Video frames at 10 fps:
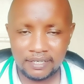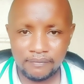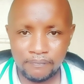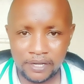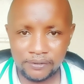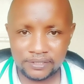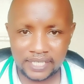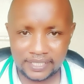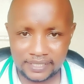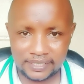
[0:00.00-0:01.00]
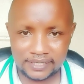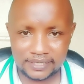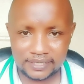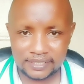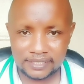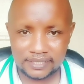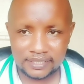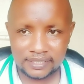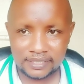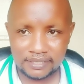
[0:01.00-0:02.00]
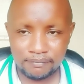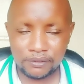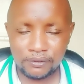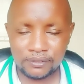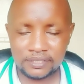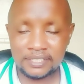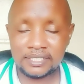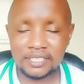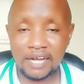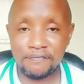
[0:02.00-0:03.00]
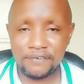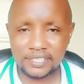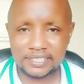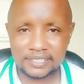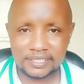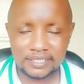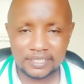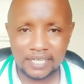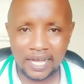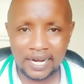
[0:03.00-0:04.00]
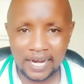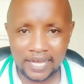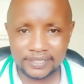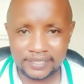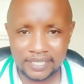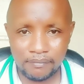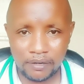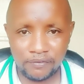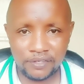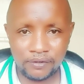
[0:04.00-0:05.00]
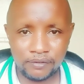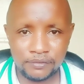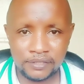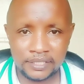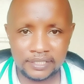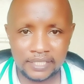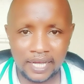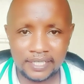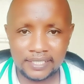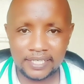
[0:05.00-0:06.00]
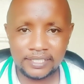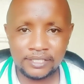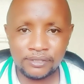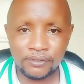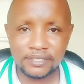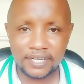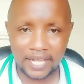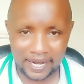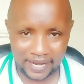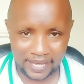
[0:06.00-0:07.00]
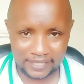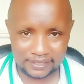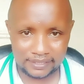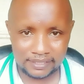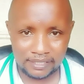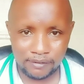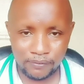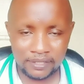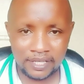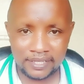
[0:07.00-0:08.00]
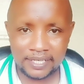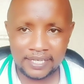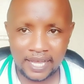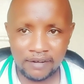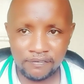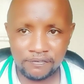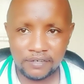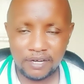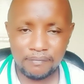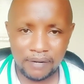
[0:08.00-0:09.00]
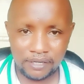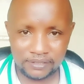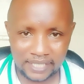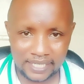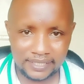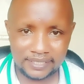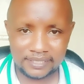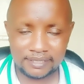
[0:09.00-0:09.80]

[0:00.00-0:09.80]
myositis, because it affects a large number of the community and they don't realize whether they have myositis.